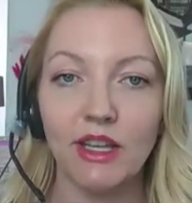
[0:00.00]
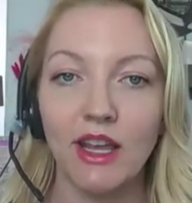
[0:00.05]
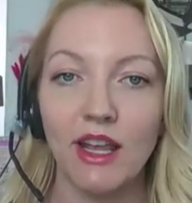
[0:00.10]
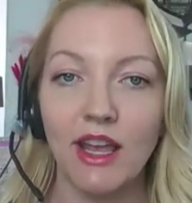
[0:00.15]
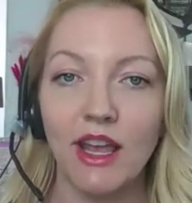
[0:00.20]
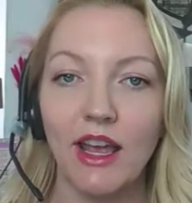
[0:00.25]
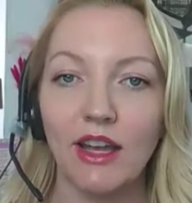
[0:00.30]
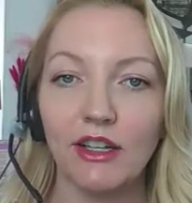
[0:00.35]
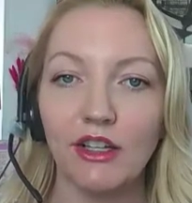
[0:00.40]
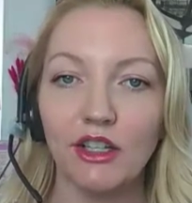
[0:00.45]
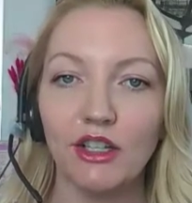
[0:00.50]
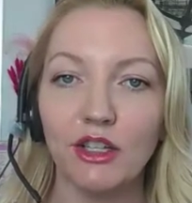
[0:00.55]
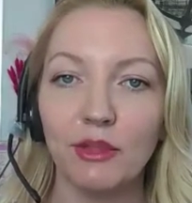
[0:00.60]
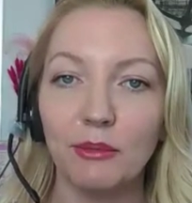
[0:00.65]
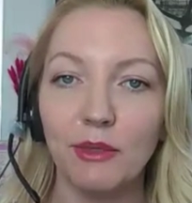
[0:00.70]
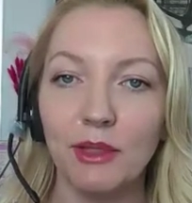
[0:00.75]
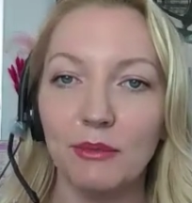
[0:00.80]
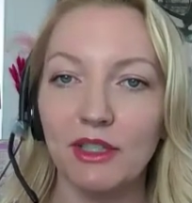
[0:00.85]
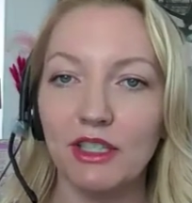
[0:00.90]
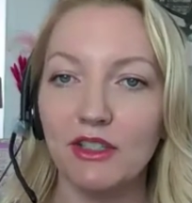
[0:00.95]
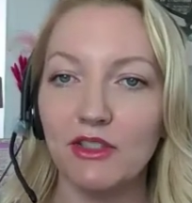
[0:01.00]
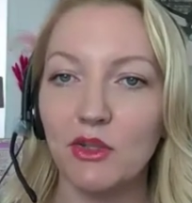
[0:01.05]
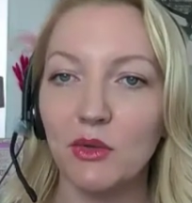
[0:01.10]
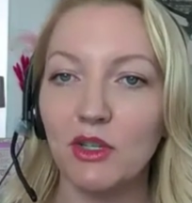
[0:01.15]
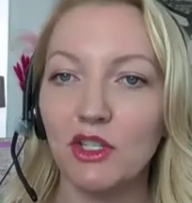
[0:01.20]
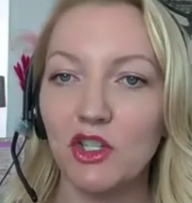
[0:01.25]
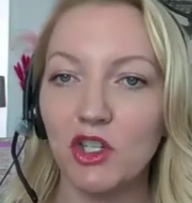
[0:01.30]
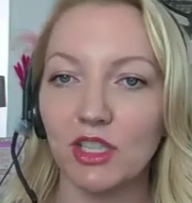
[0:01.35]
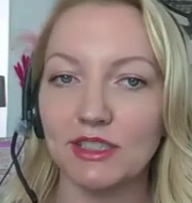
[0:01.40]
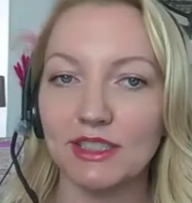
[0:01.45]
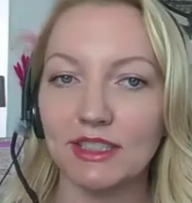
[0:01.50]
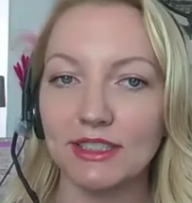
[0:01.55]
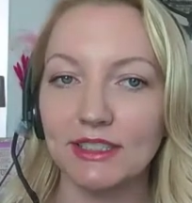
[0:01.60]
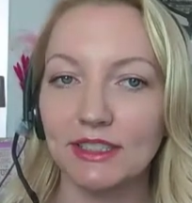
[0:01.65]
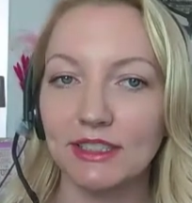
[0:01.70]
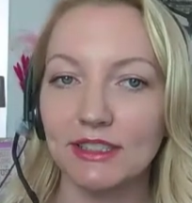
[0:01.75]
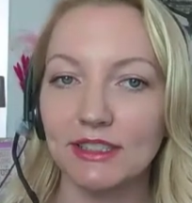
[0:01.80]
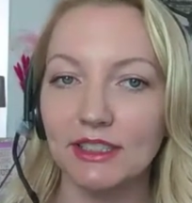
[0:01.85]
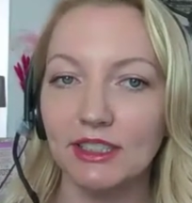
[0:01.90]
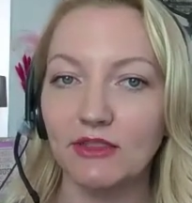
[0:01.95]
and our commitment to a justice
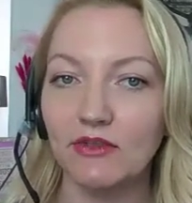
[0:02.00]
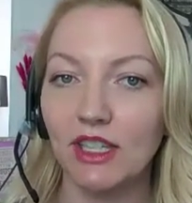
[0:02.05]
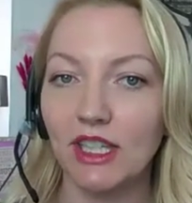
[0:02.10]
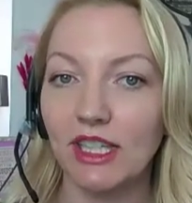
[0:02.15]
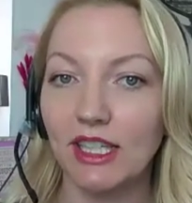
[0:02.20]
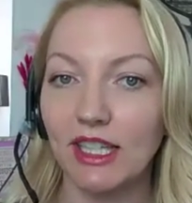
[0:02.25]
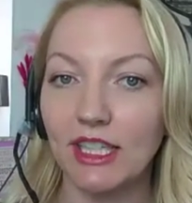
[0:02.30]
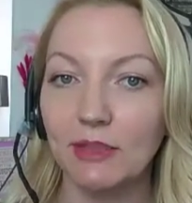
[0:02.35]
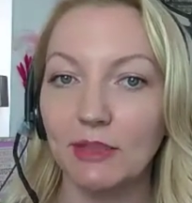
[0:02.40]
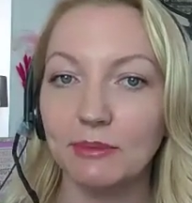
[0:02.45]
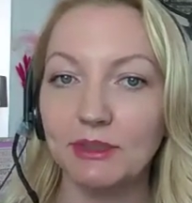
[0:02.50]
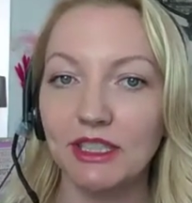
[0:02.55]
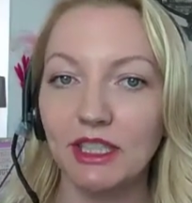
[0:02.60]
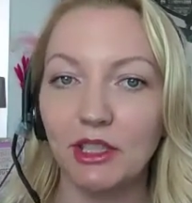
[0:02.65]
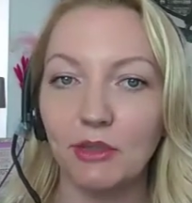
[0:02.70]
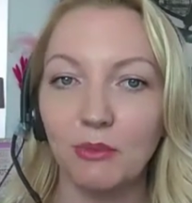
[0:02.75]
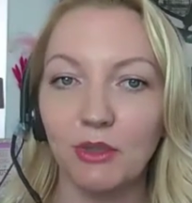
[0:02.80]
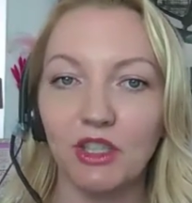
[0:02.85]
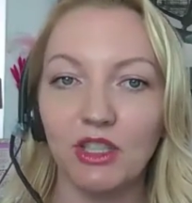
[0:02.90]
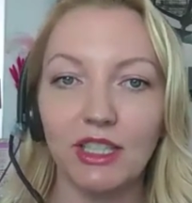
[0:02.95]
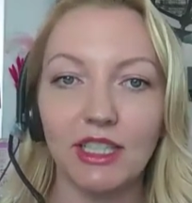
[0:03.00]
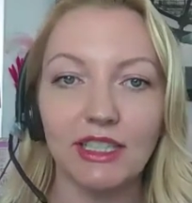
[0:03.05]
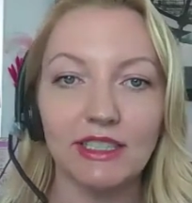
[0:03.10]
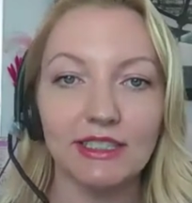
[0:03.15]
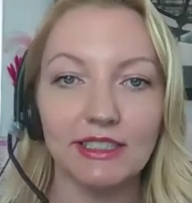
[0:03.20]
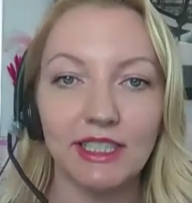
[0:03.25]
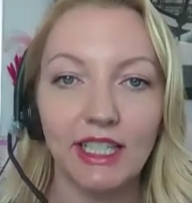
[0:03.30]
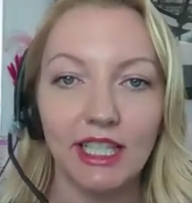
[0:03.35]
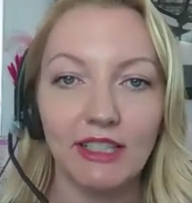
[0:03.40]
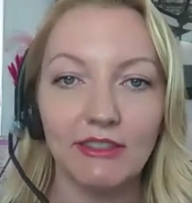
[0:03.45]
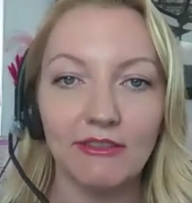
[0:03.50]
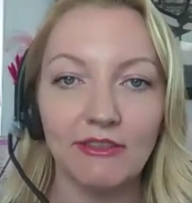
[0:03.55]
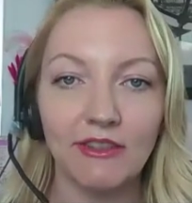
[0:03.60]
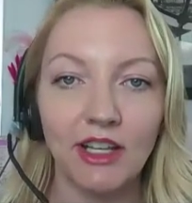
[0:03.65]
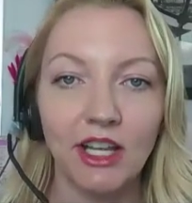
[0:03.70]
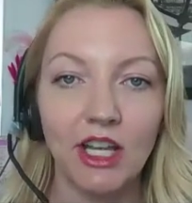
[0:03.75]
system that keeps communities safe,